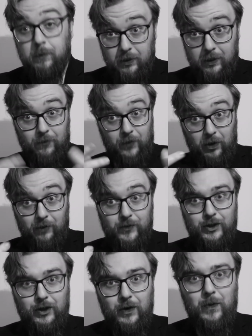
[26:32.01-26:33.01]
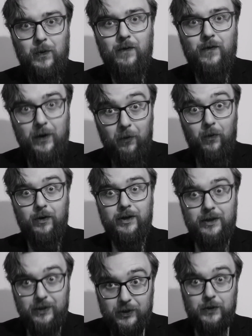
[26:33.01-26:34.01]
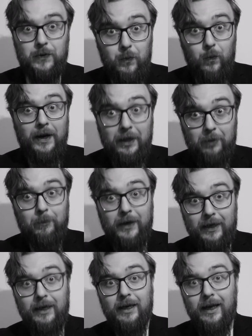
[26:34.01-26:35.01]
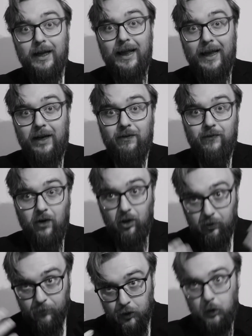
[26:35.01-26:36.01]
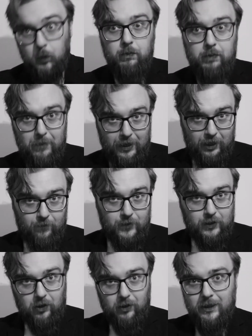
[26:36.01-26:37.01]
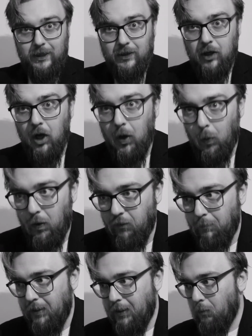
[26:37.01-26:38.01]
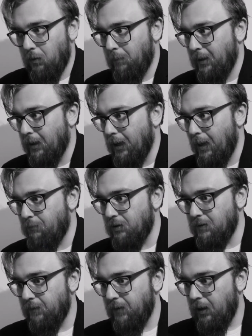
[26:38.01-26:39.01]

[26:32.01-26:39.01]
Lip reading: But it involves you, the audience. You will be involved. You will be making this content with me. It will be collaborative.